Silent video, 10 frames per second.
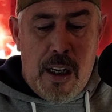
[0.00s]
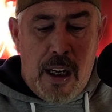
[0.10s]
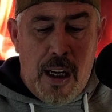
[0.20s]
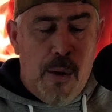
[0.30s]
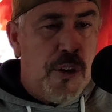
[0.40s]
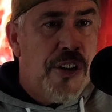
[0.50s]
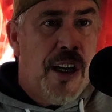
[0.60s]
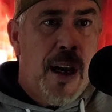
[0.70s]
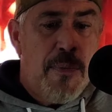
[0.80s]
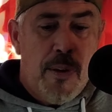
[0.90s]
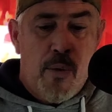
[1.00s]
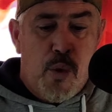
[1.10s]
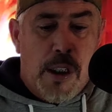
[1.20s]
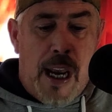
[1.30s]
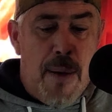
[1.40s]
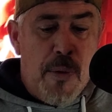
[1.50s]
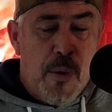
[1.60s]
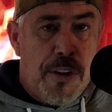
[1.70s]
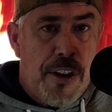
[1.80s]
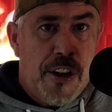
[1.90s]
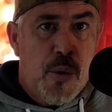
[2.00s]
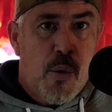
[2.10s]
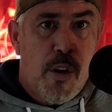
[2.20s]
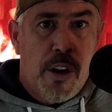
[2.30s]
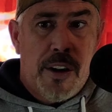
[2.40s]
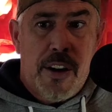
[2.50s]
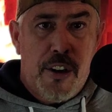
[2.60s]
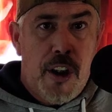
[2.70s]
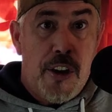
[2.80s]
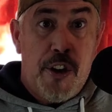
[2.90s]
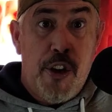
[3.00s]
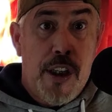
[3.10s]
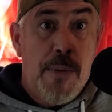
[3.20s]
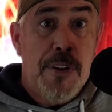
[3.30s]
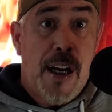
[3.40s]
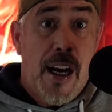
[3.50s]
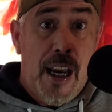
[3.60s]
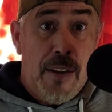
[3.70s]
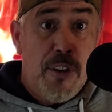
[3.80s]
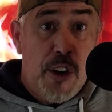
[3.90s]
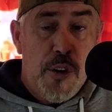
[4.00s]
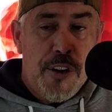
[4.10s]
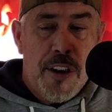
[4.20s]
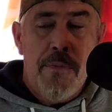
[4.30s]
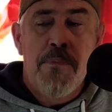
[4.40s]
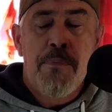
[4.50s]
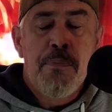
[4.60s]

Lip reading: I would say I've been really happy with it. It's worked the 2 times that I have used it.